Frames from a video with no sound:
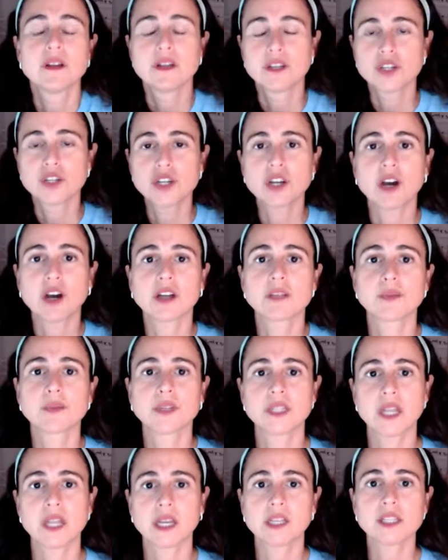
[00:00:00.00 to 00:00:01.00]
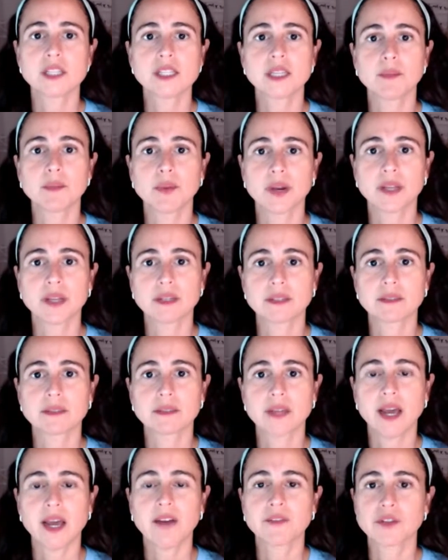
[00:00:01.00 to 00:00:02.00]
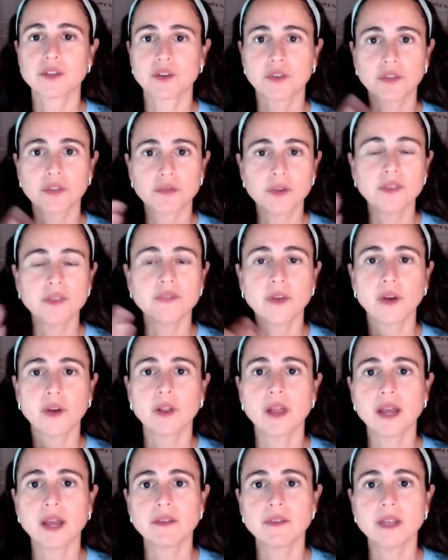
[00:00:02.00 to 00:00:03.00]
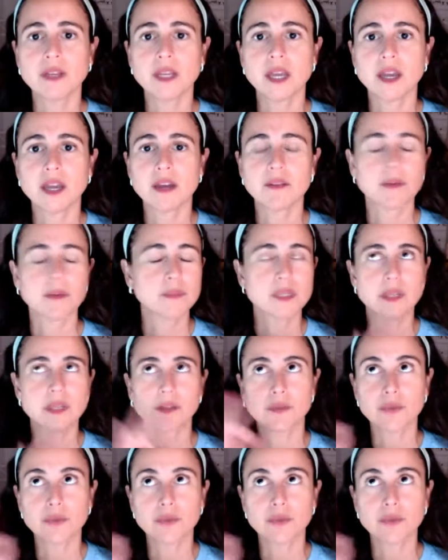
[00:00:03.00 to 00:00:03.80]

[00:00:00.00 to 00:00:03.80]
She got spontaneously pregnant after 3 failed IVF,